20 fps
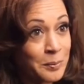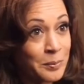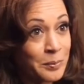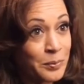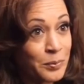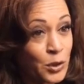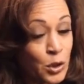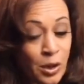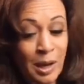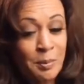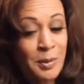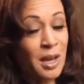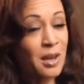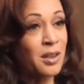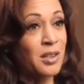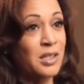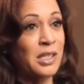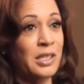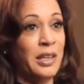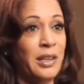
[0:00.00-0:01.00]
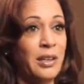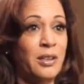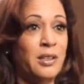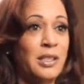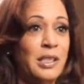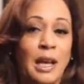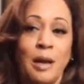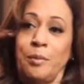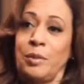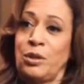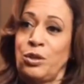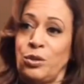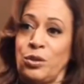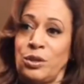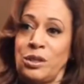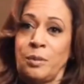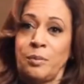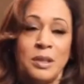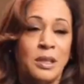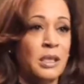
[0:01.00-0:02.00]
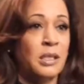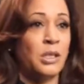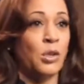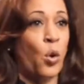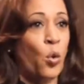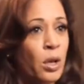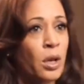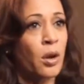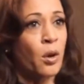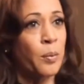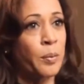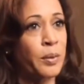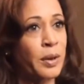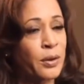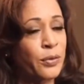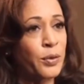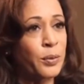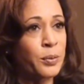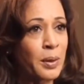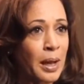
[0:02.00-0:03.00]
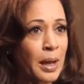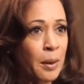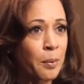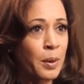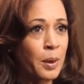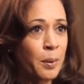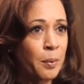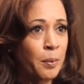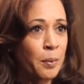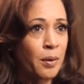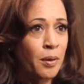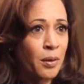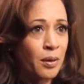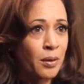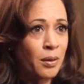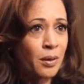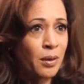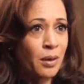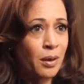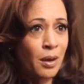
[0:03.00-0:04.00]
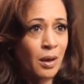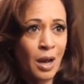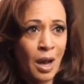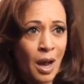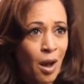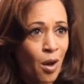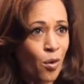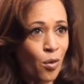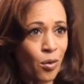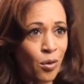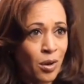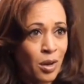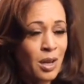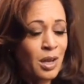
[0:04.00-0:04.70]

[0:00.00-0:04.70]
So I'm not going to sit here and say I'm going to do something that's only going to benefit black people? No.